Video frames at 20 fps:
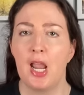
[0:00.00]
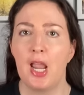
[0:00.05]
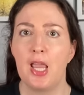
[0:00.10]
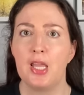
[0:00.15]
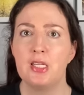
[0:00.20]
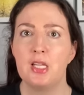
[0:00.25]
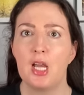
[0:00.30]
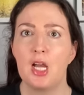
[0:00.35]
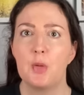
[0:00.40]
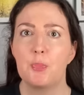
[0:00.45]

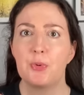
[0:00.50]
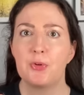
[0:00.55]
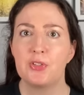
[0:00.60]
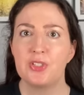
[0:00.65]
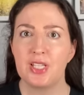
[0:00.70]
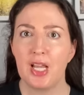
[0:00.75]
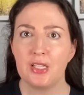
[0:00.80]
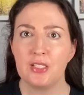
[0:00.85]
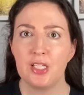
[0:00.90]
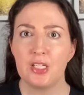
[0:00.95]
And a
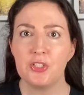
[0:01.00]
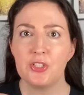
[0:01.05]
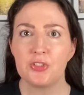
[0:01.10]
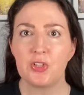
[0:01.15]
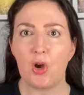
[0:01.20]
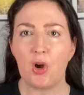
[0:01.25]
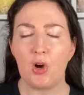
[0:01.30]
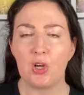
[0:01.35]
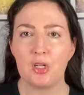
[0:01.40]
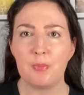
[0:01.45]
percentage
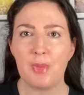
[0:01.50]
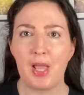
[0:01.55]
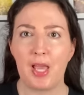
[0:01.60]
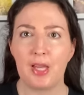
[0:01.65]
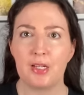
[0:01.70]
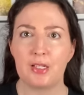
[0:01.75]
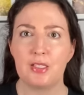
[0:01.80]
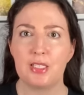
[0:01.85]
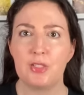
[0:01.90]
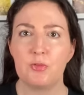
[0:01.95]
is
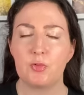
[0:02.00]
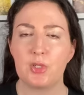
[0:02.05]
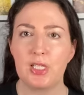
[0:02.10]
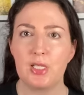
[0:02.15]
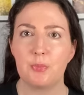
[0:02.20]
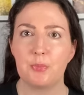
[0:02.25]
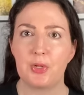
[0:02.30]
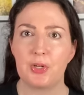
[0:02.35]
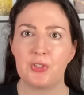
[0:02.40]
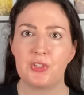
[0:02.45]
automatically
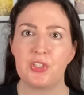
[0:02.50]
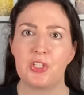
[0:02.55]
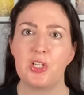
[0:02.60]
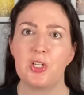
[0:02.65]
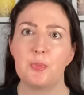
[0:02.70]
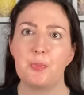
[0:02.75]
reimbursed